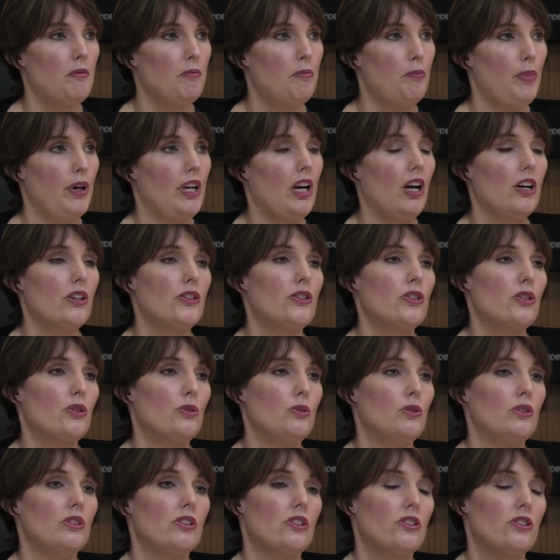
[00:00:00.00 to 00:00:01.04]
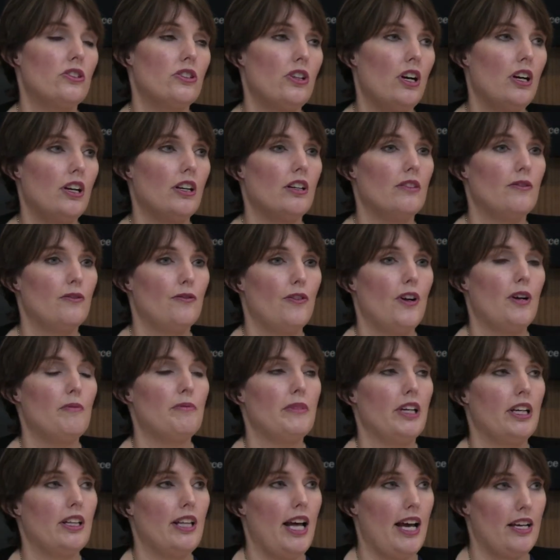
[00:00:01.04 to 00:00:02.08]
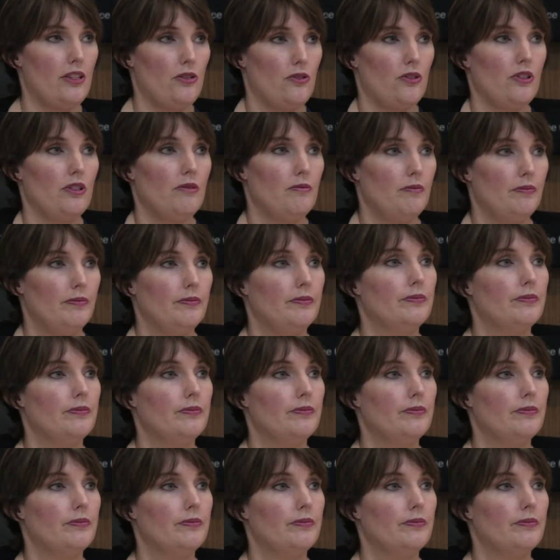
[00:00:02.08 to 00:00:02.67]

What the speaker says: but our schools start from the classroom.